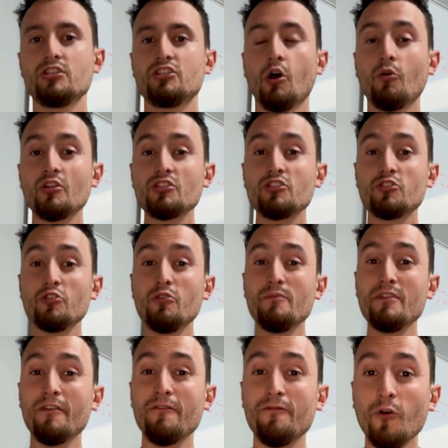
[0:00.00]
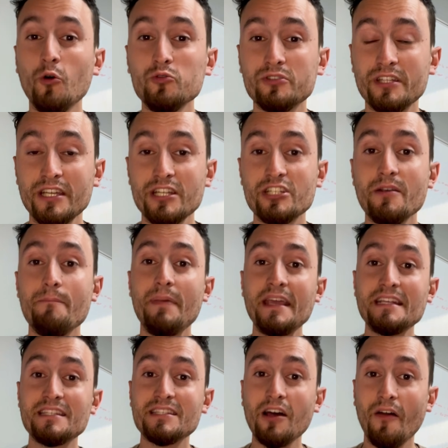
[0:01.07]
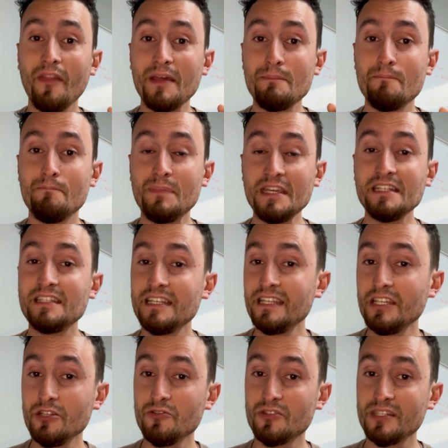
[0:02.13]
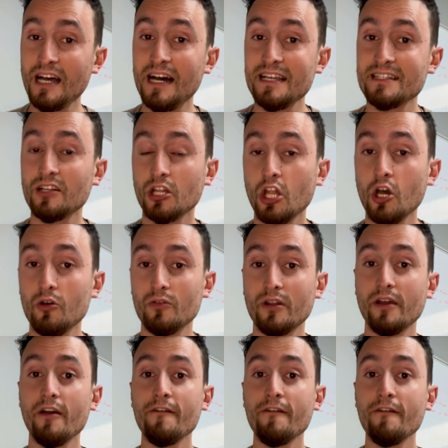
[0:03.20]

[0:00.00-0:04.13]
Don't assume the voltage based on the BTU size alone.